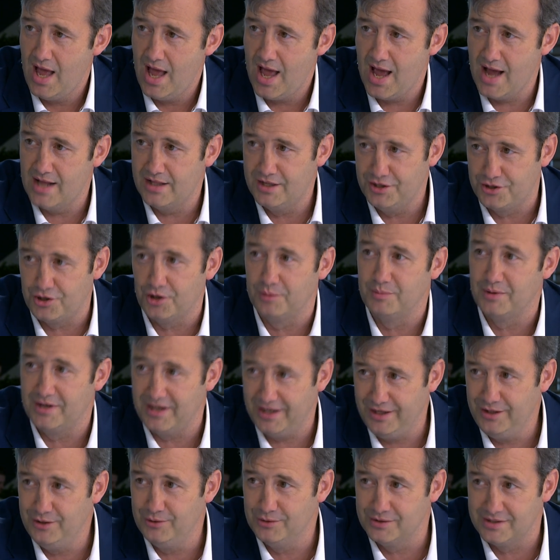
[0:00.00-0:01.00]
uh, the term that
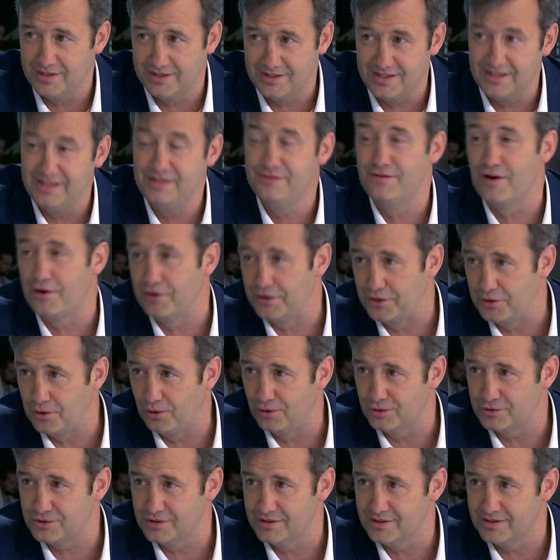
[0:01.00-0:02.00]
he uses, he's very
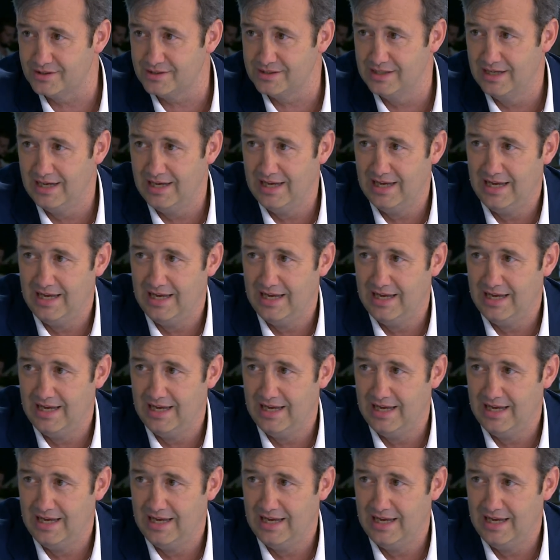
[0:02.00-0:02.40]
cautious.